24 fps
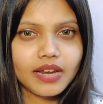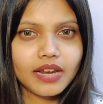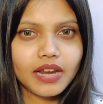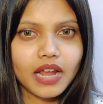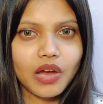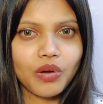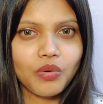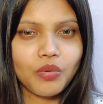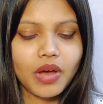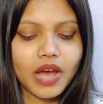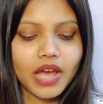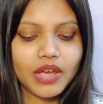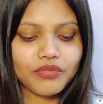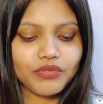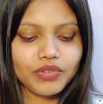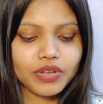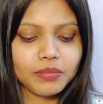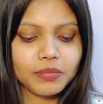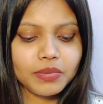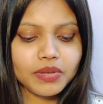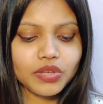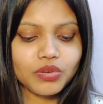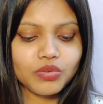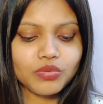Now I
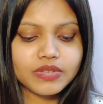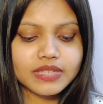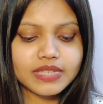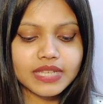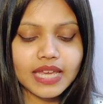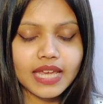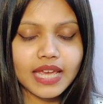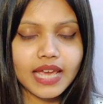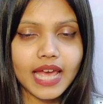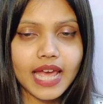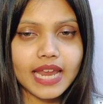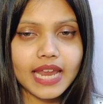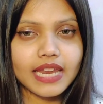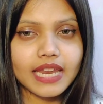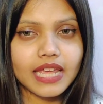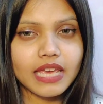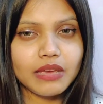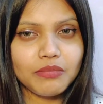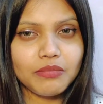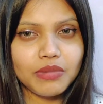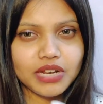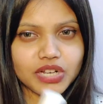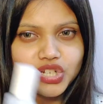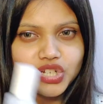will be using an
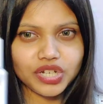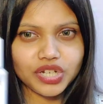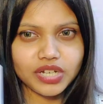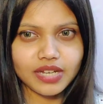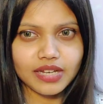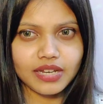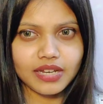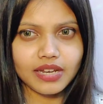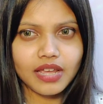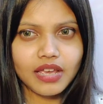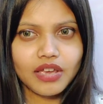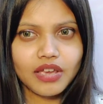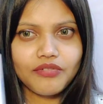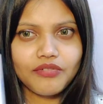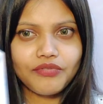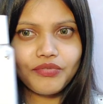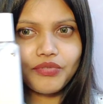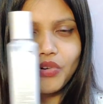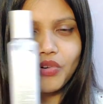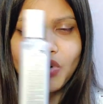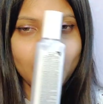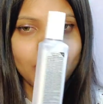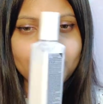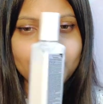emulsion
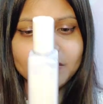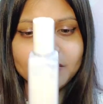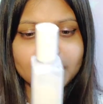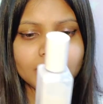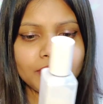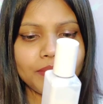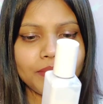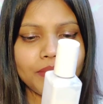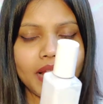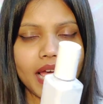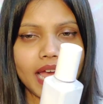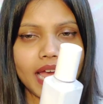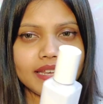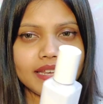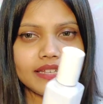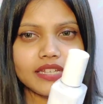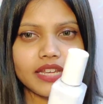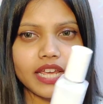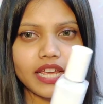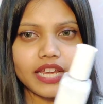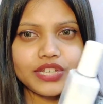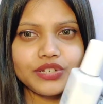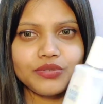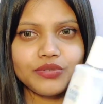from the
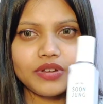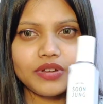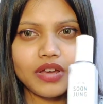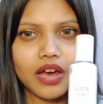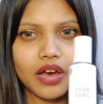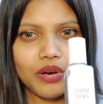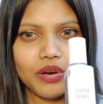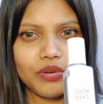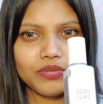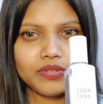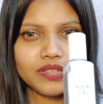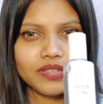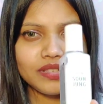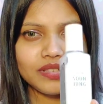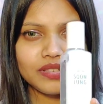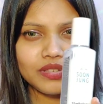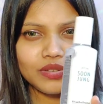brand ETUDE HOUSE